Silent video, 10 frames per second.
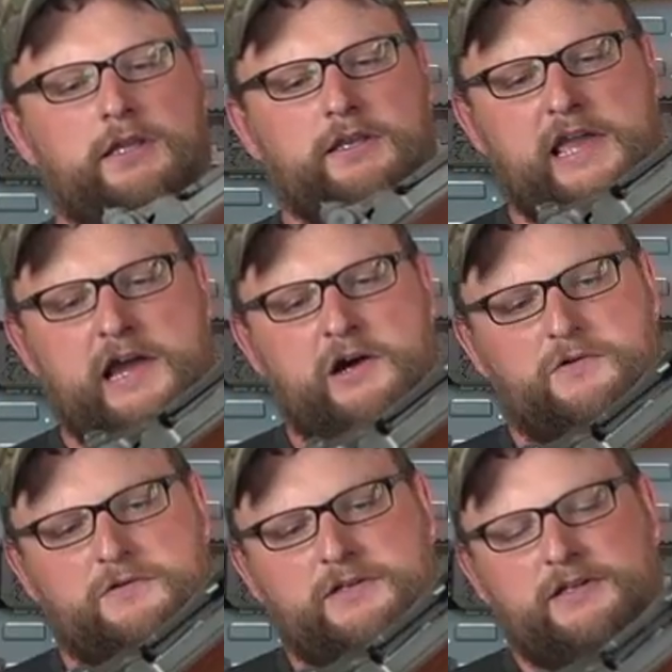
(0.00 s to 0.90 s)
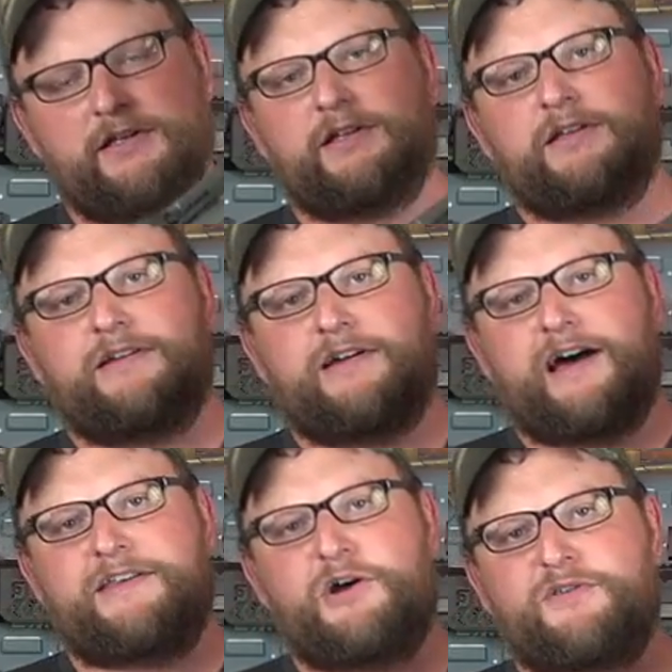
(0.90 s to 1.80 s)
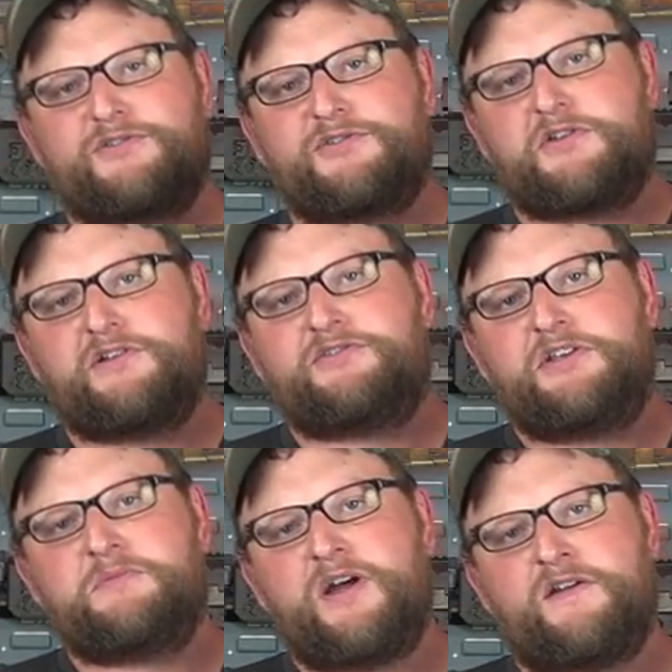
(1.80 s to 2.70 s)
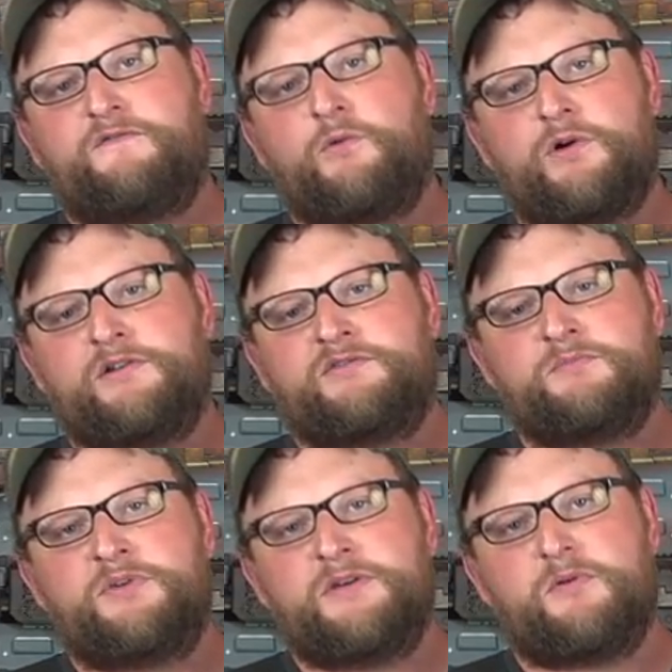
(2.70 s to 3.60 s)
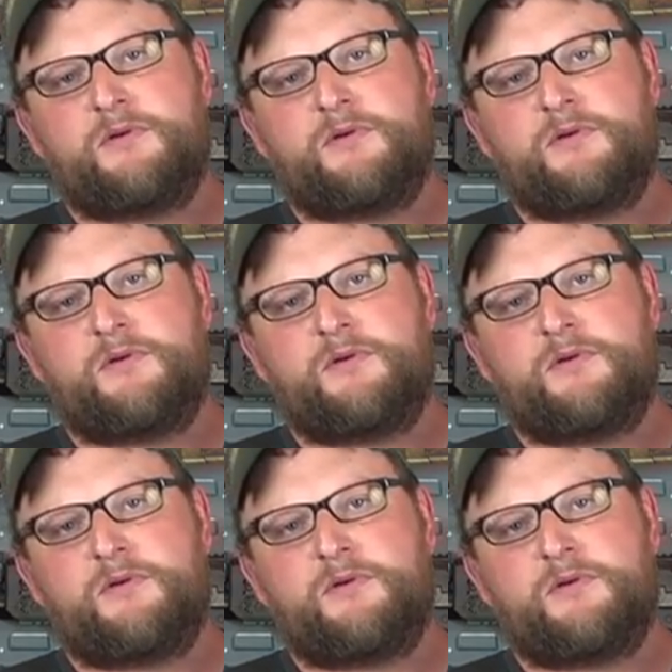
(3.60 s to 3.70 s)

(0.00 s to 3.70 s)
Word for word: Now, I know this is going to seem kind of foreign to some people,